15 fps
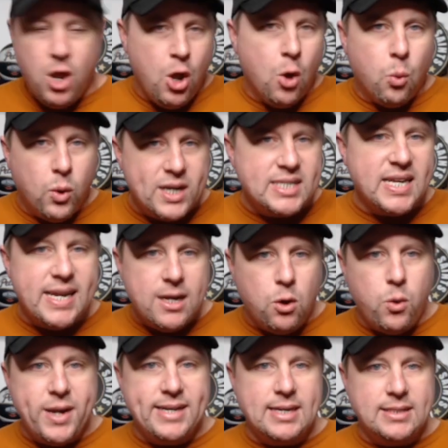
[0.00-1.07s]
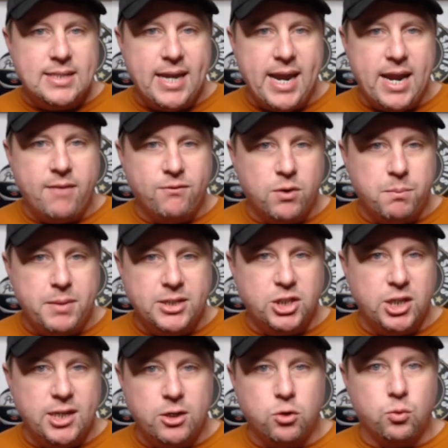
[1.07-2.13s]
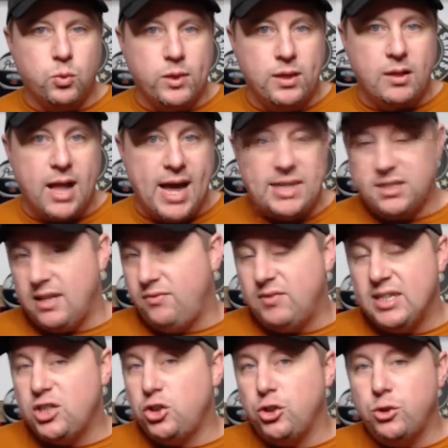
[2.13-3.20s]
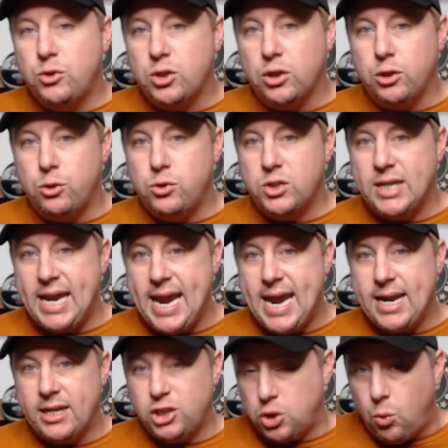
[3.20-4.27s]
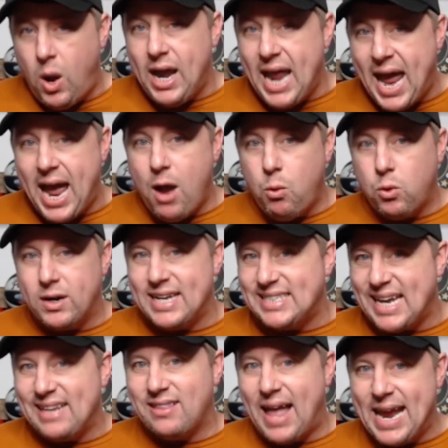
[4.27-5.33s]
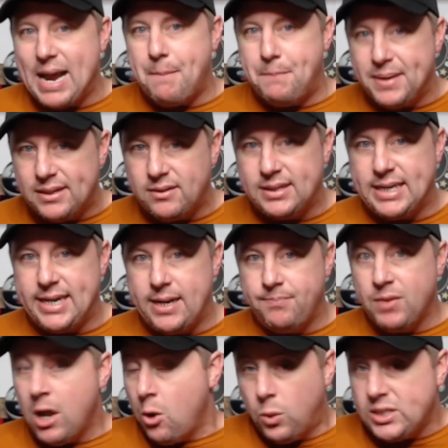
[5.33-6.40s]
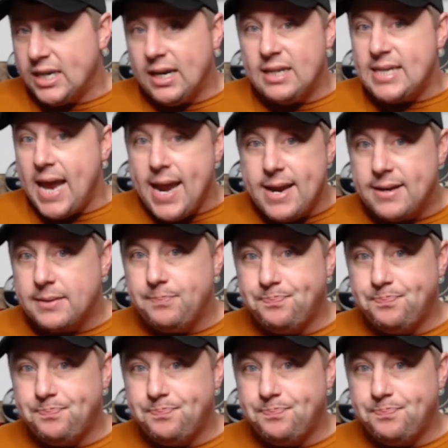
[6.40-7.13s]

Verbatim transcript: What is it going to take for Michigan to realize that this dude's a loose cannon? Juwan Howard is a liability. What's it going to take?